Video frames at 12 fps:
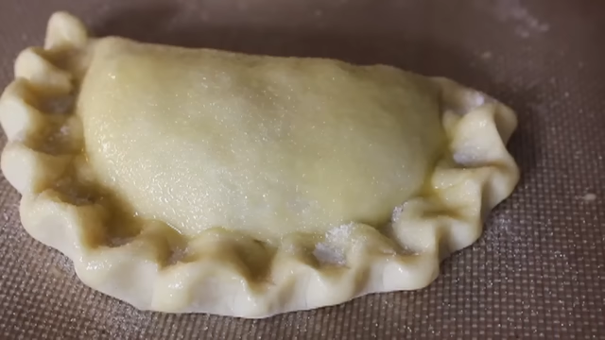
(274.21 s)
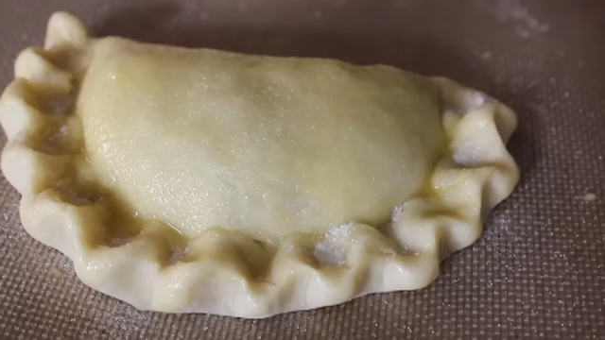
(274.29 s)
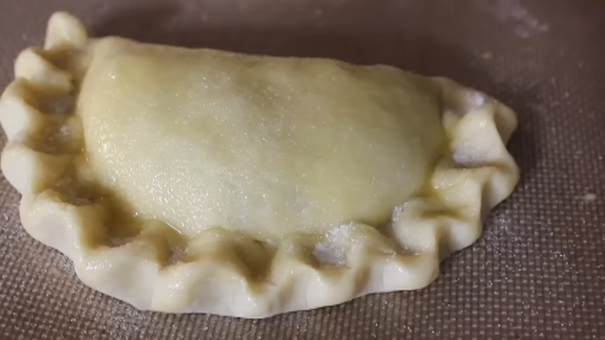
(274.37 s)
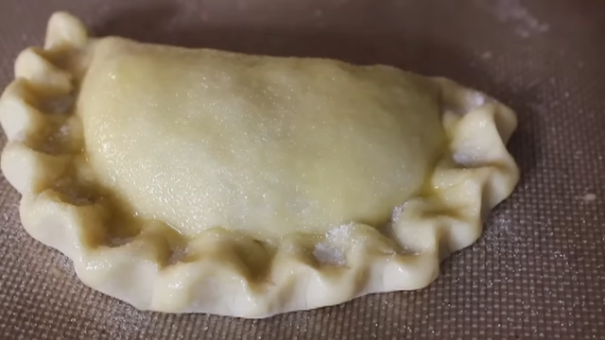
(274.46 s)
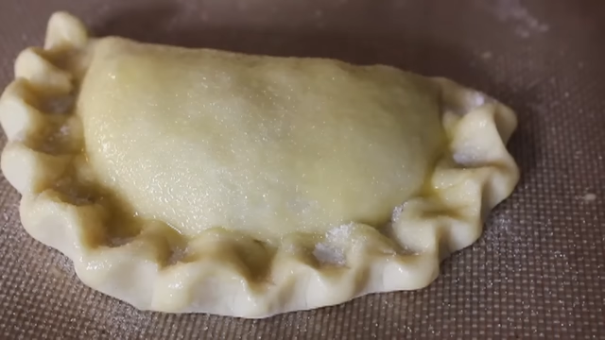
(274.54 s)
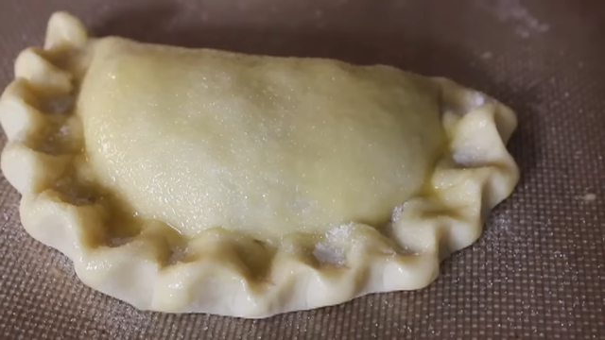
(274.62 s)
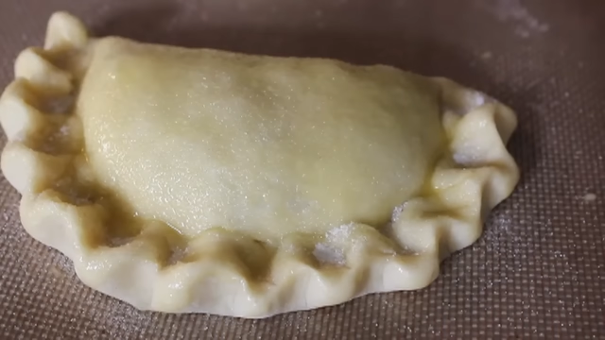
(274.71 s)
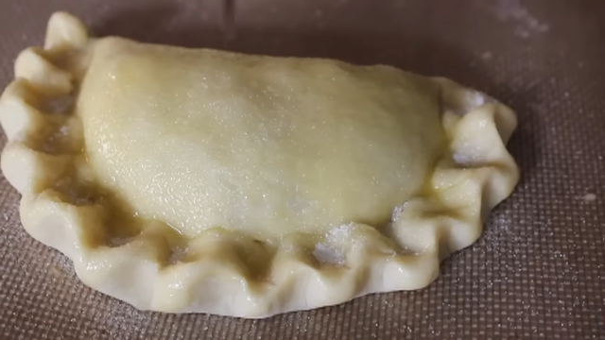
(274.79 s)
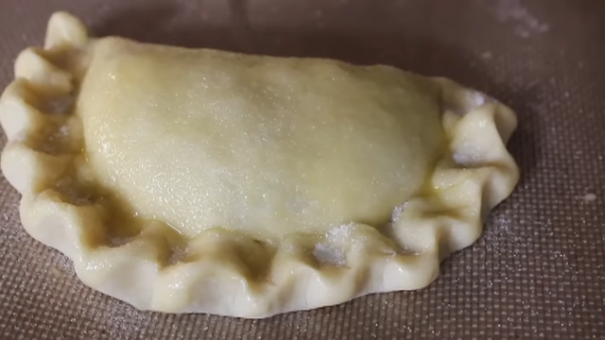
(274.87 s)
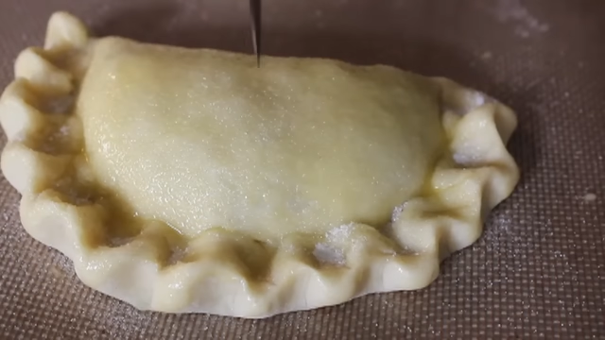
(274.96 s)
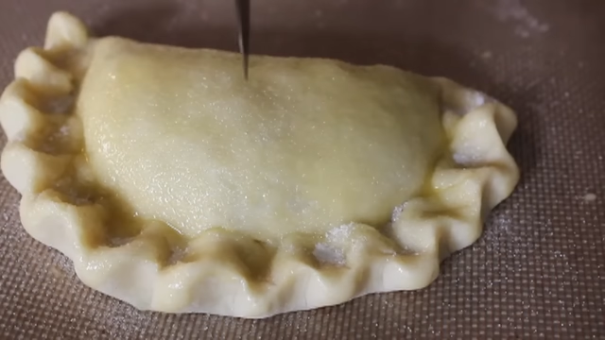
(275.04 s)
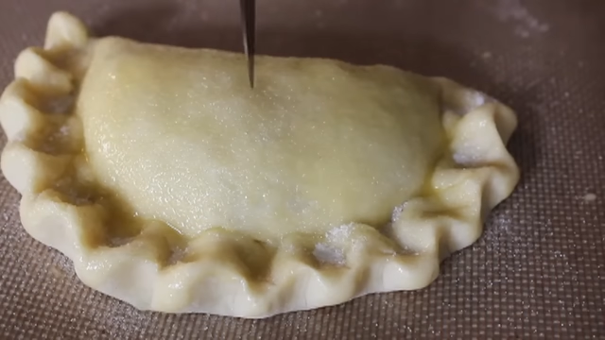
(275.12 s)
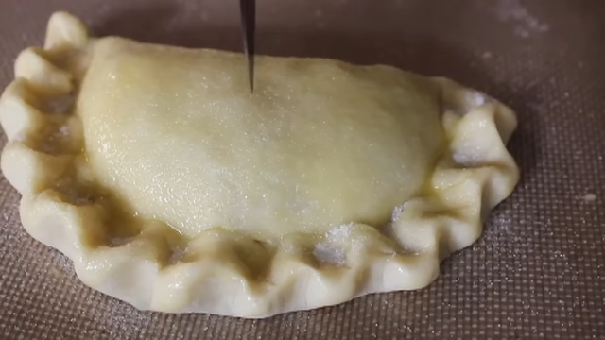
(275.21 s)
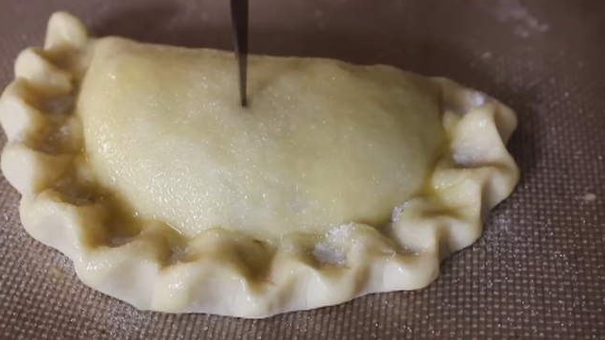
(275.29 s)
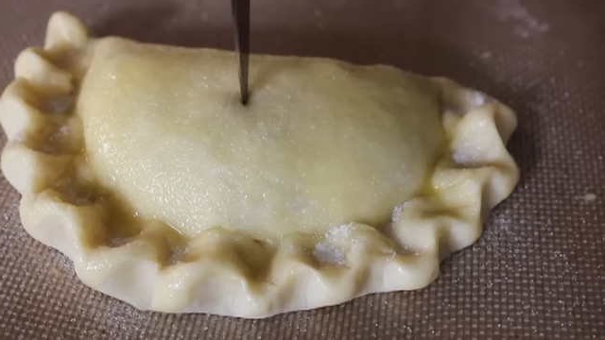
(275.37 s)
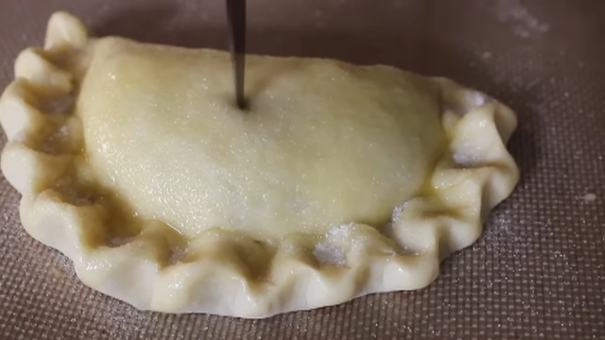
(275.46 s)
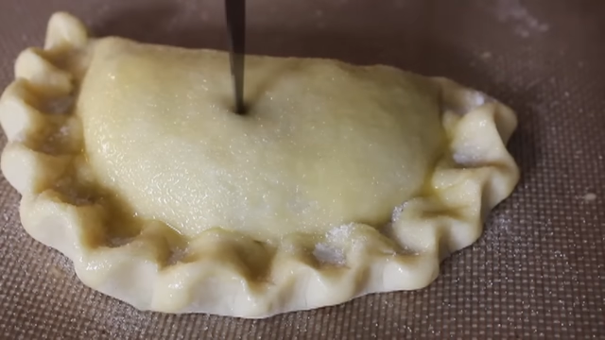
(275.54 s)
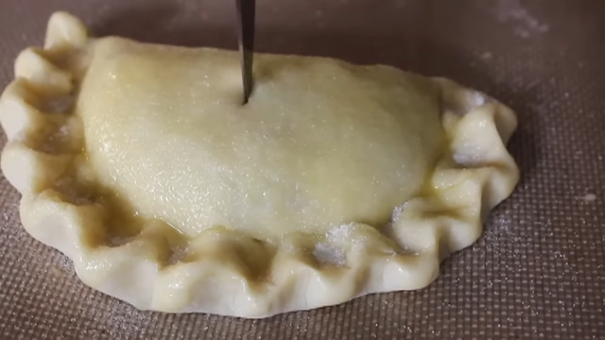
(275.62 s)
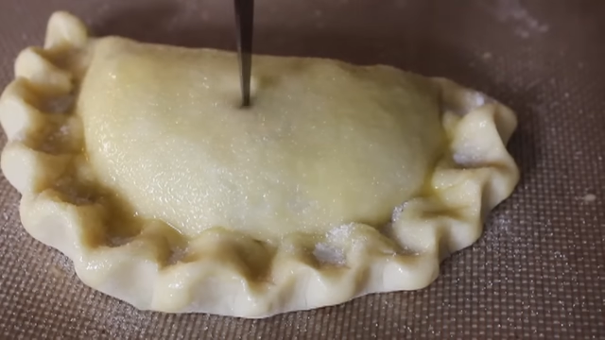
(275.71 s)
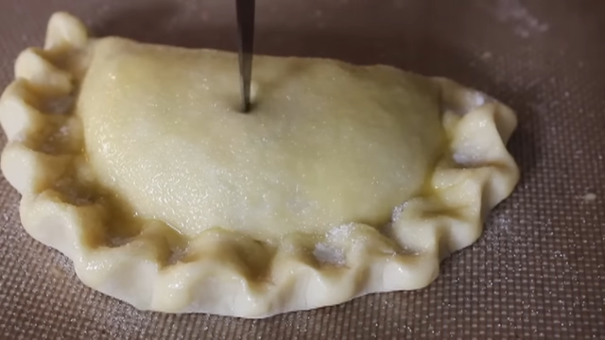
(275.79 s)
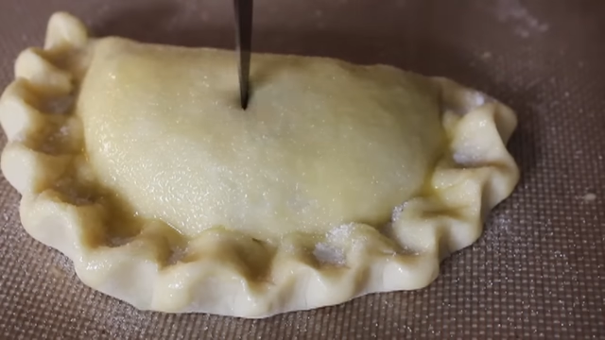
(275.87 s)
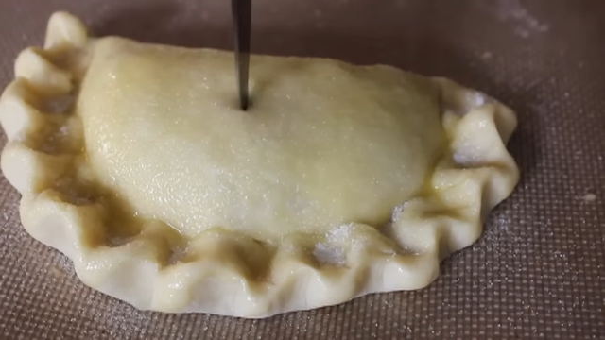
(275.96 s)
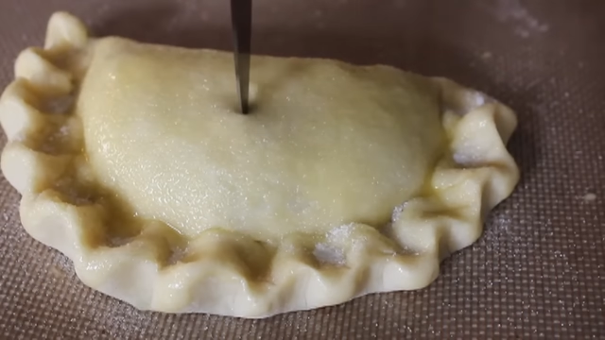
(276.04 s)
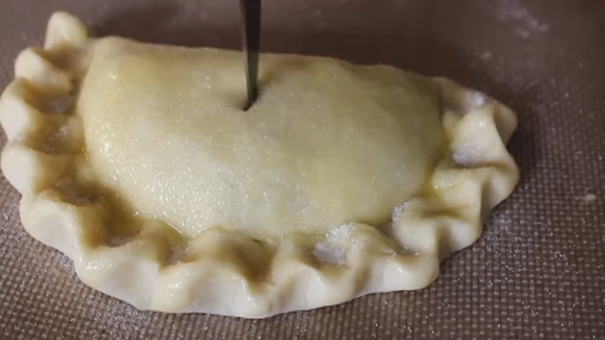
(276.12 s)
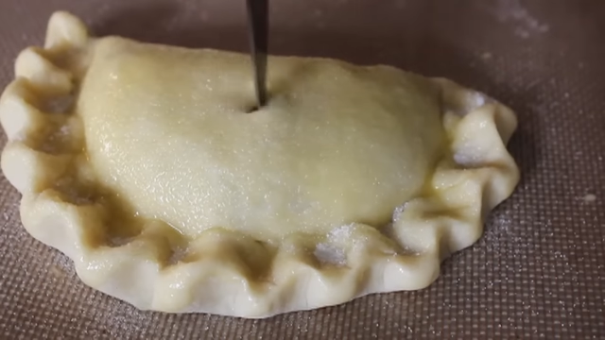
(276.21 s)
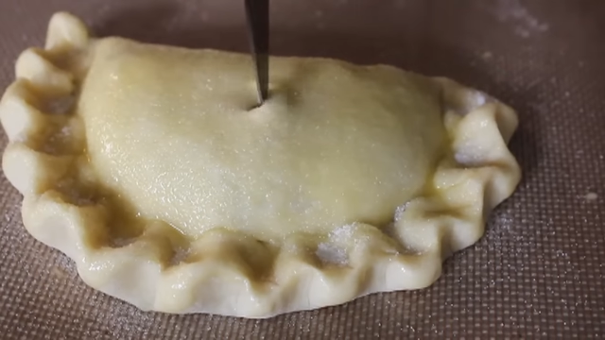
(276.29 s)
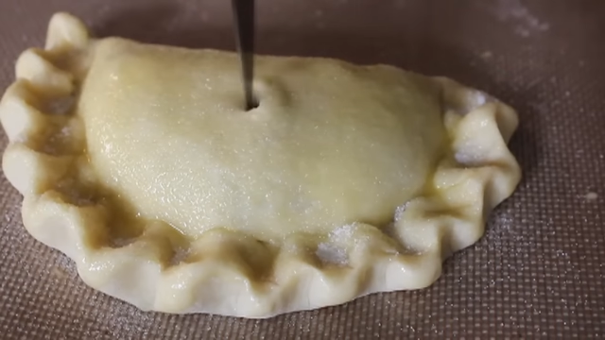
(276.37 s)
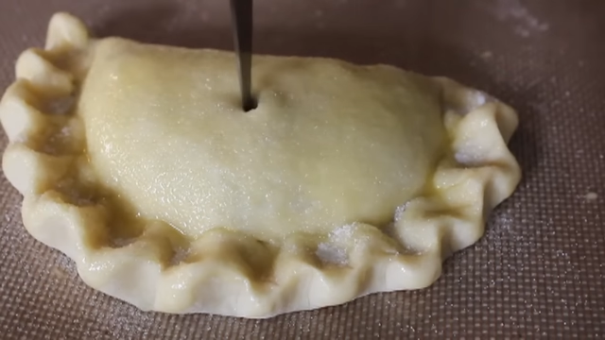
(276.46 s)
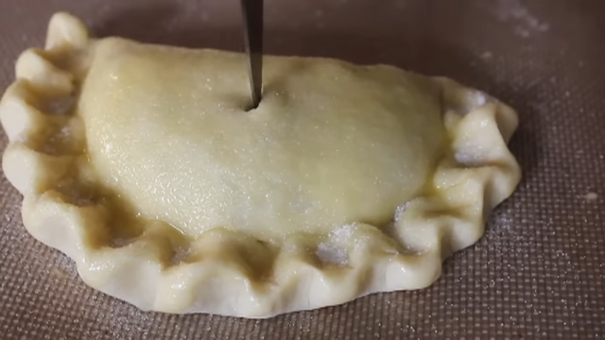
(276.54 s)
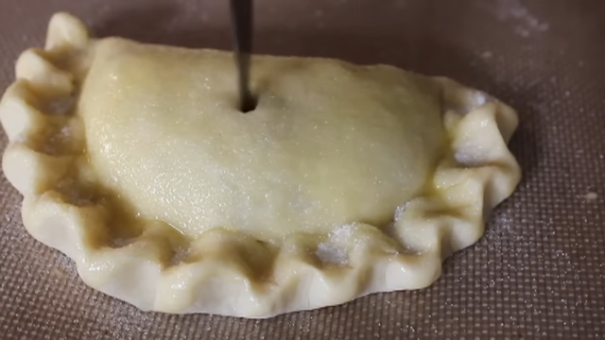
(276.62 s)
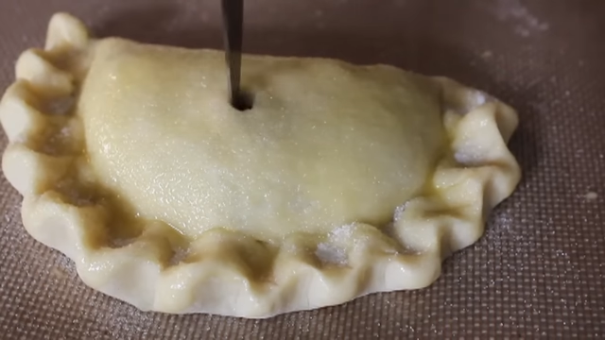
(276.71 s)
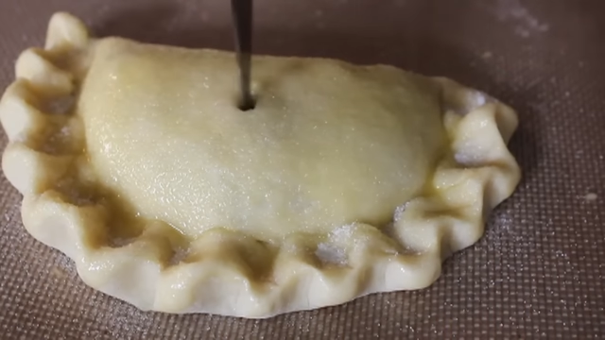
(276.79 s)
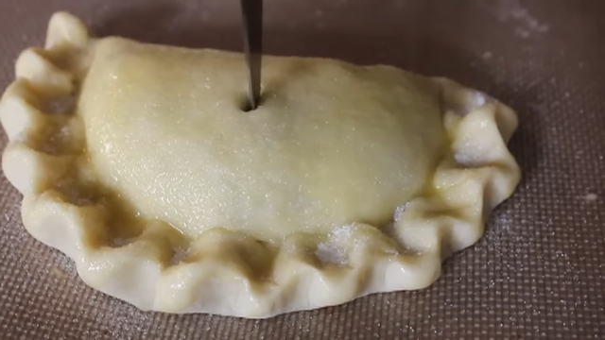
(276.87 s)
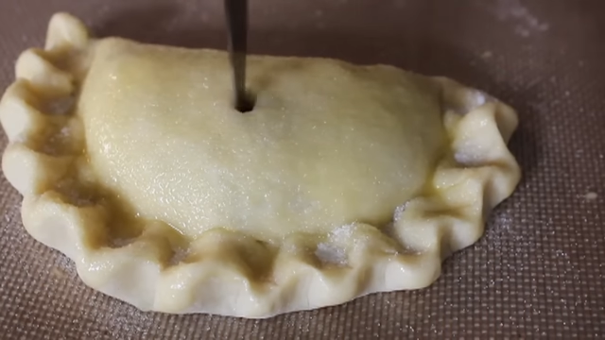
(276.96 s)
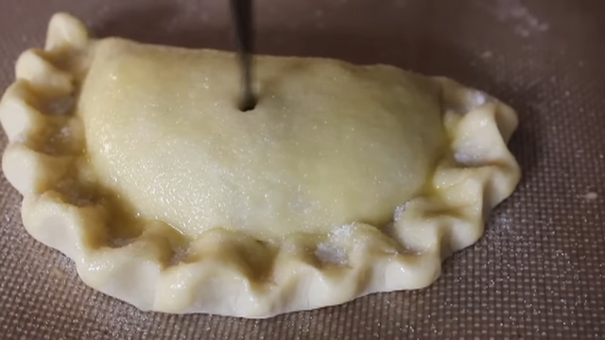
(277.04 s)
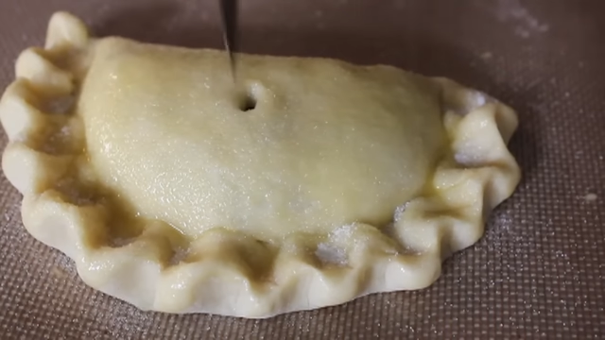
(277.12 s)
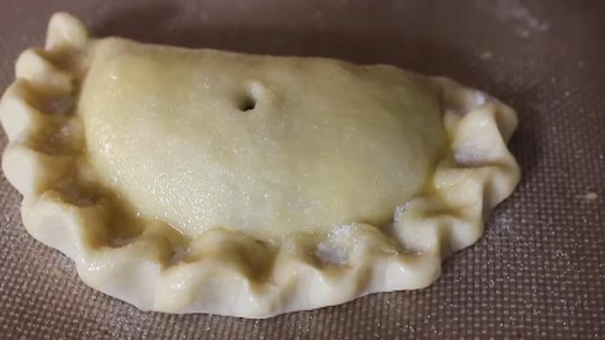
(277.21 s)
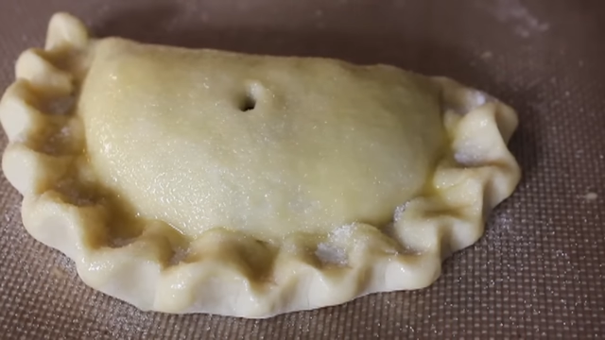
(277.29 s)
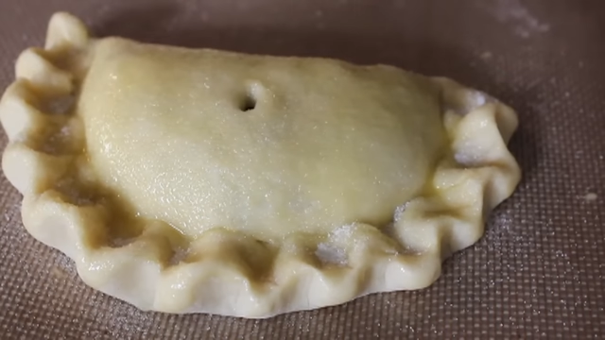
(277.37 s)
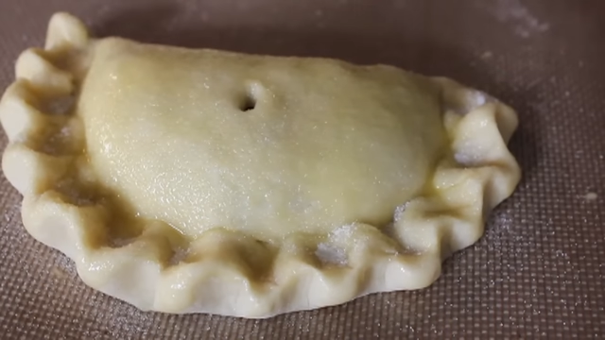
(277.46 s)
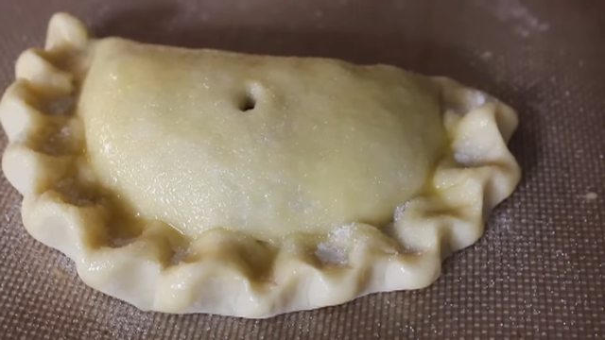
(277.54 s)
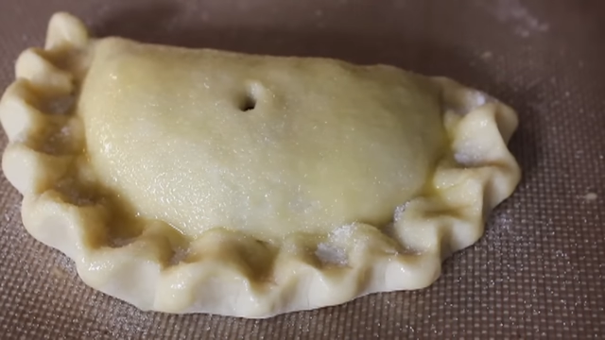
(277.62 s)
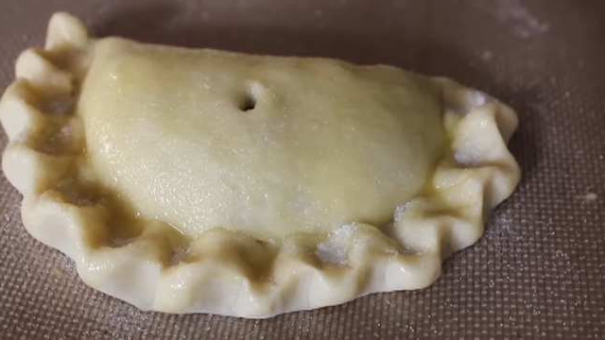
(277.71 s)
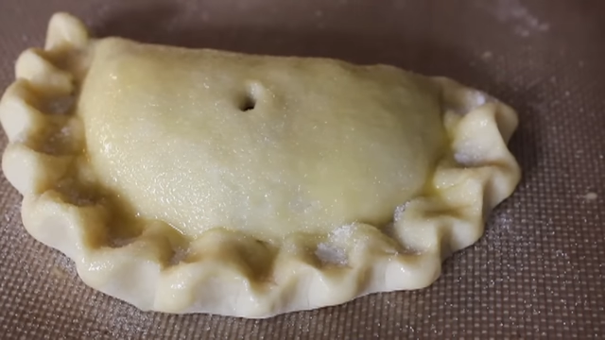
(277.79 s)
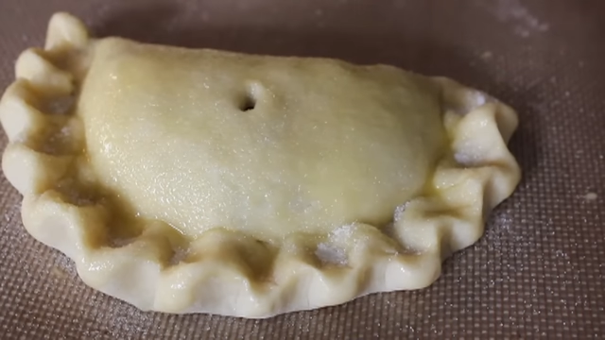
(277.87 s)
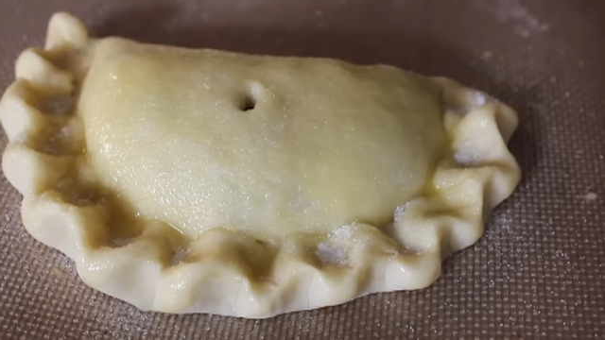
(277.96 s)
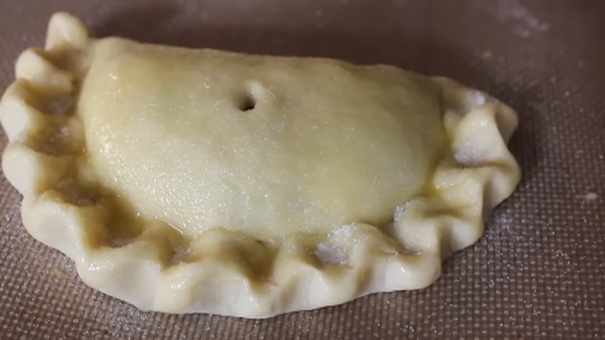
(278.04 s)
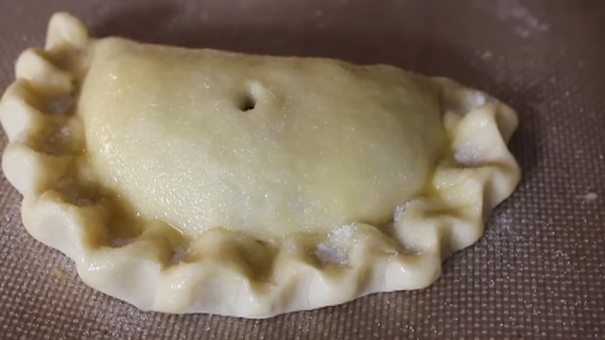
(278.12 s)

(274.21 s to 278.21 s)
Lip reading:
No face is visible, so there are no lips to read.